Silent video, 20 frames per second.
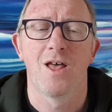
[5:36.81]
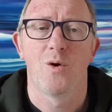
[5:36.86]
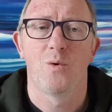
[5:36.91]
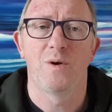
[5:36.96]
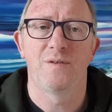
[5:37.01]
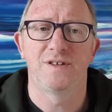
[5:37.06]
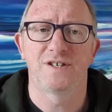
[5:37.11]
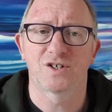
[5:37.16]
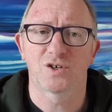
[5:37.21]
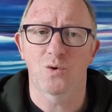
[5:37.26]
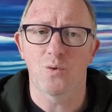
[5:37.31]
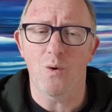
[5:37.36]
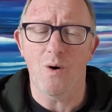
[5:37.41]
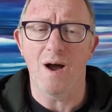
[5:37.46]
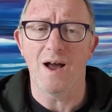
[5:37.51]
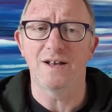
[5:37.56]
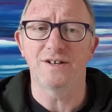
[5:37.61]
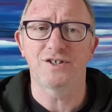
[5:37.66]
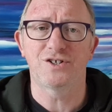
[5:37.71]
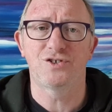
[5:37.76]
with this
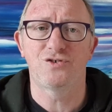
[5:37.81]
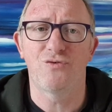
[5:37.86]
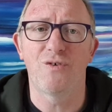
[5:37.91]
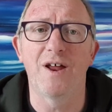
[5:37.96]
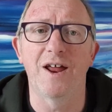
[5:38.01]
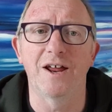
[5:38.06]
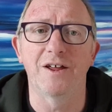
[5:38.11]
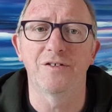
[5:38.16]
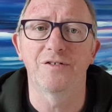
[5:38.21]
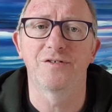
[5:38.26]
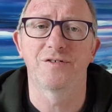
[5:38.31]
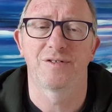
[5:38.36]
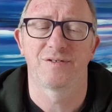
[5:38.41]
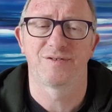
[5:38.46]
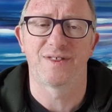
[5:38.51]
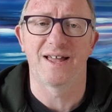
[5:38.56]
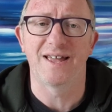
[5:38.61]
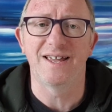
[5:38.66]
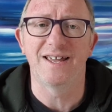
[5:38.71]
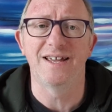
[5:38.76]
quiet strength,
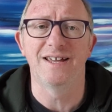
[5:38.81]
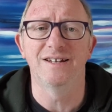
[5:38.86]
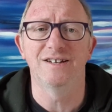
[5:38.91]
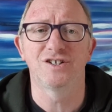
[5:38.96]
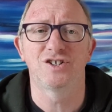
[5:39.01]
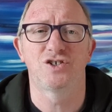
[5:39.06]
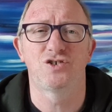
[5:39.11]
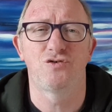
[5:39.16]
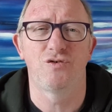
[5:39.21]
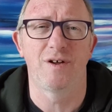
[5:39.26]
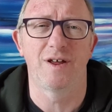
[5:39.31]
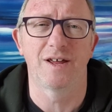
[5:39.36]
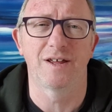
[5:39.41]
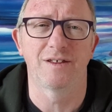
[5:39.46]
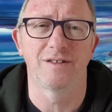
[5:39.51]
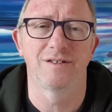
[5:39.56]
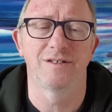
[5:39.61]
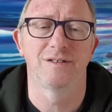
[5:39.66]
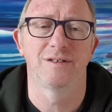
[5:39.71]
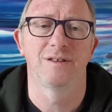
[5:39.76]
that inner
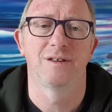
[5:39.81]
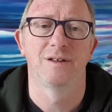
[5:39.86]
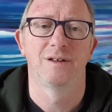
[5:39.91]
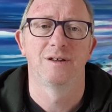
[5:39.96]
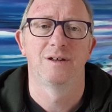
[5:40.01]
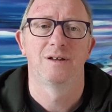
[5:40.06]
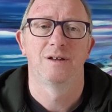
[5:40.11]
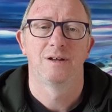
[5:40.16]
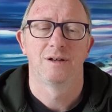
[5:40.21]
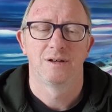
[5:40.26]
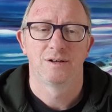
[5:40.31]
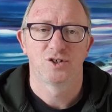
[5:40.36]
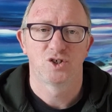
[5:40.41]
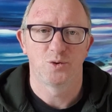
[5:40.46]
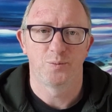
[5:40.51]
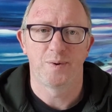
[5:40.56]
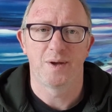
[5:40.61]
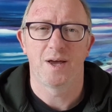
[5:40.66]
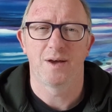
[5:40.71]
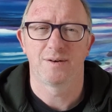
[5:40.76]
strength, to
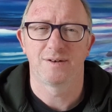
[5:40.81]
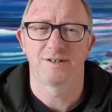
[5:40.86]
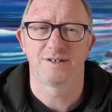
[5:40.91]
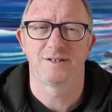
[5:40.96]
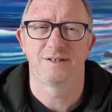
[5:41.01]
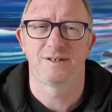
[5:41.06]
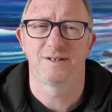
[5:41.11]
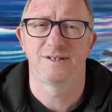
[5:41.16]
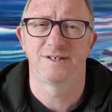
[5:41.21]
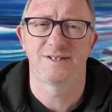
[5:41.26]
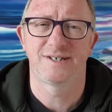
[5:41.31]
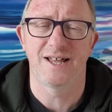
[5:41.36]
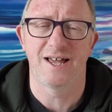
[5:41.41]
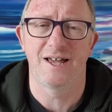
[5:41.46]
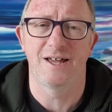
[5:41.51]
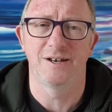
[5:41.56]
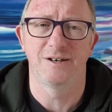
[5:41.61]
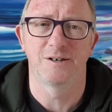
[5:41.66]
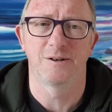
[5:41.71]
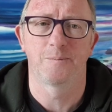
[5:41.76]
be able to
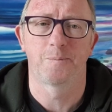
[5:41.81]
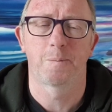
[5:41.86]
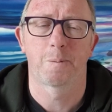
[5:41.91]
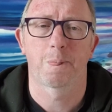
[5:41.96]
stand.